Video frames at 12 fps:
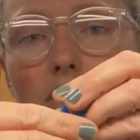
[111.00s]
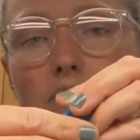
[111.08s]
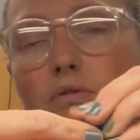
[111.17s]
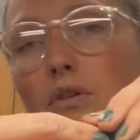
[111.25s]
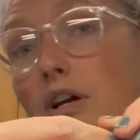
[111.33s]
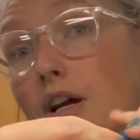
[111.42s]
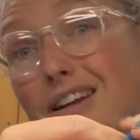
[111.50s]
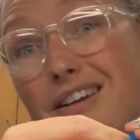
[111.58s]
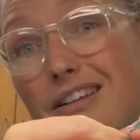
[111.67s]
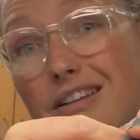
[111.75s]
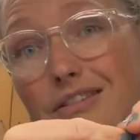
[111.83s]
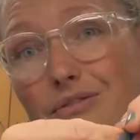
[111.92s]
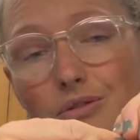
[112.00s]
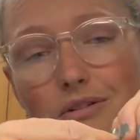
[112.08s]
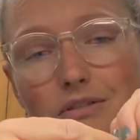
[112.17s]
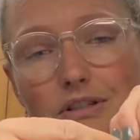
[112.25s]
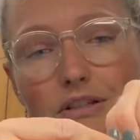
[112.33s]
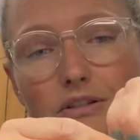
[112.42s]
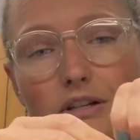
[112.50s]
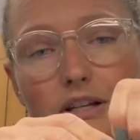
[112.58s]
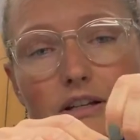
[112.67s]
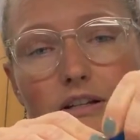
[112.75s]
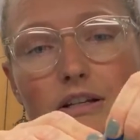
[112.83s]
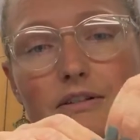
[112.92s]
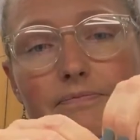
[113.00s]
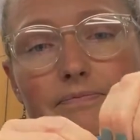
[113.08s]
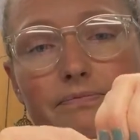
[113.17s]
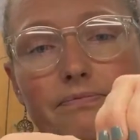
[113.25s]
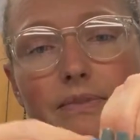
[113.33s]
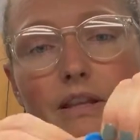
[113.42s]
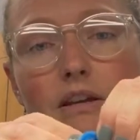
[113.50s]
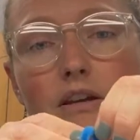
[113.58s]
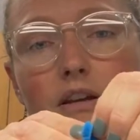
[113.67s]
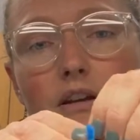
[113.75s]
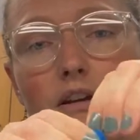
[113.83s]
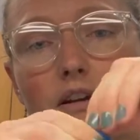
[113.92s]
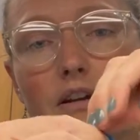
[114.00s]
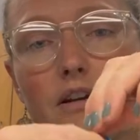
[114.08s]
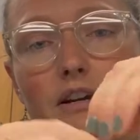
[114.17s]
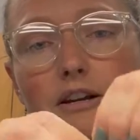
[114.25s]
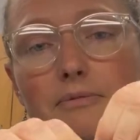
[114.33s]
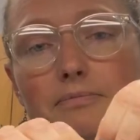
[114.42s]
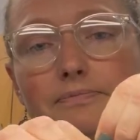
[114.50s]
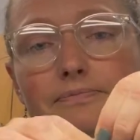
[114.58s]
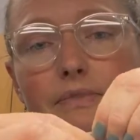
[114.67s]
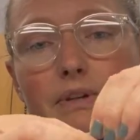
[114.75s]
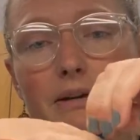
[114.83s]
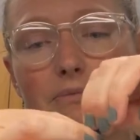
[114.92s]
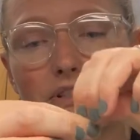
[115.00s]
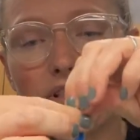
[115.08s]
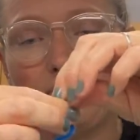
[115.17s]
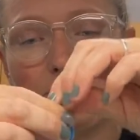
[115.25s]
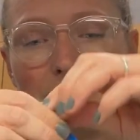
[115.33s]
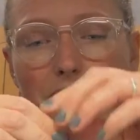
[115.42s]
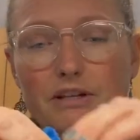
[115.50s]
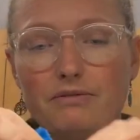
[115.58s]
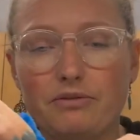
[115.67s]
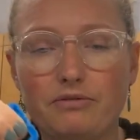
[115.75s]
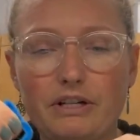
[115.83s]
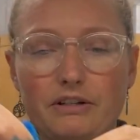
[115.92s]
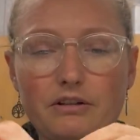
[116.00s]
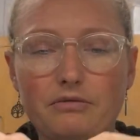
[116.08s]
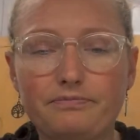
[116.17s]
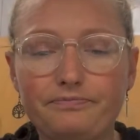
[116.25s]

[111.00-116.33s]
or cut it if you have a scissor handy. Um, I'm just gonna bend mine for right now.